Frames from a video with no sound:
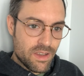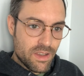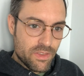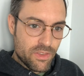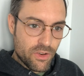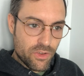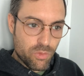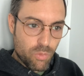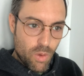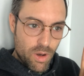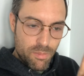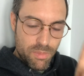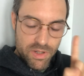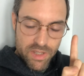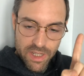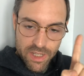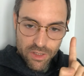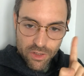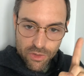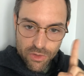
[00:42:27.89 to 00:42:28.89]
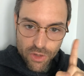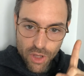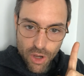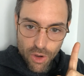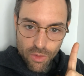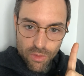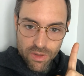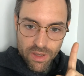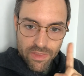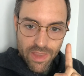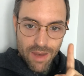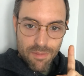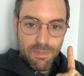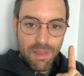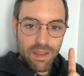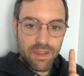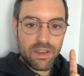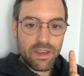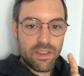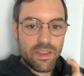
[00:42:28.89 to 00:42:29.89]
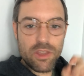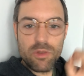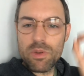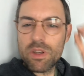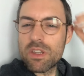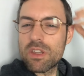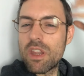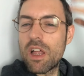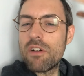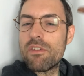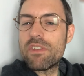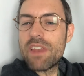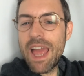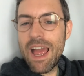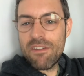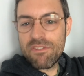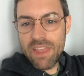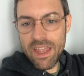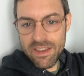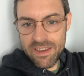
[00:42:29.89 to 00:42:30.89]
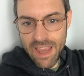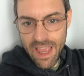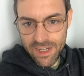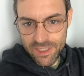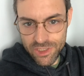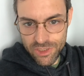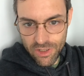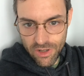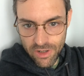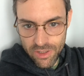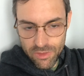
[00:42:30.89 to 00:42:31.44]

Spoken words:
there's one particular note in that melody that you would love to have that texture?